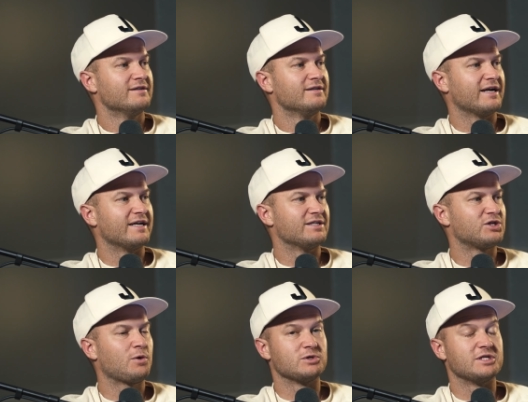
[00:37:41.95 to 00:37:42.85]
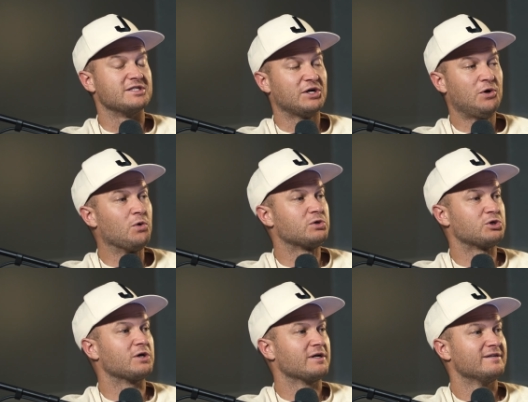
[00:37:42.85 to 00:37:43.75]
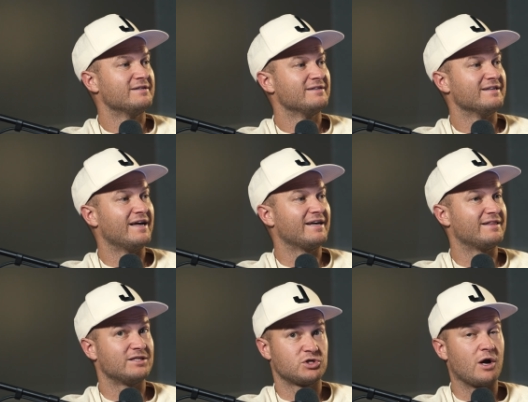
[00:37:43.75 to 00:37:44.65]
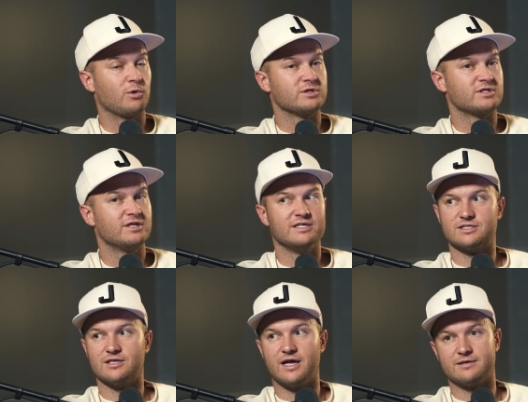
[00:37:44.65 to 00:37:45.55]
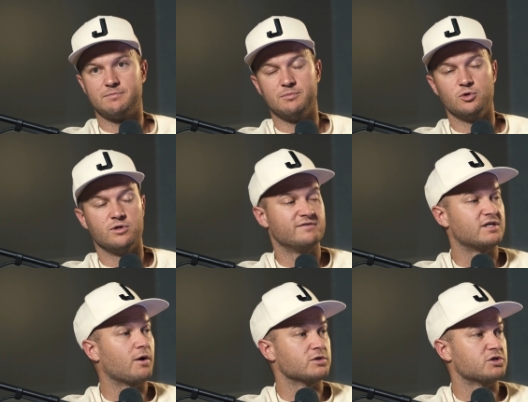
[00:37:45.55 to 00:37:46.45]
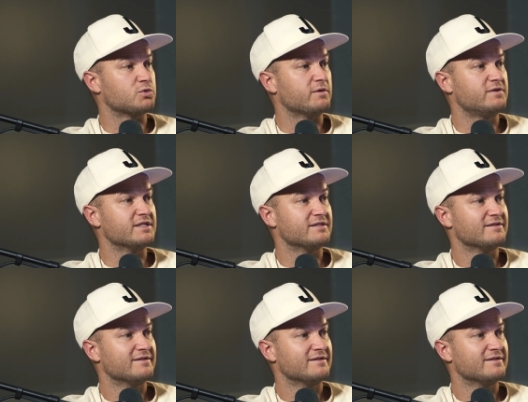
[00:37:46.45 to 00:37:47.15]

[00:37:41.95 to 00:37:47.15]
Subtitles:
Like Star Wars is a culture. Like the Star Wars is like people who love Star Wars are Swifties.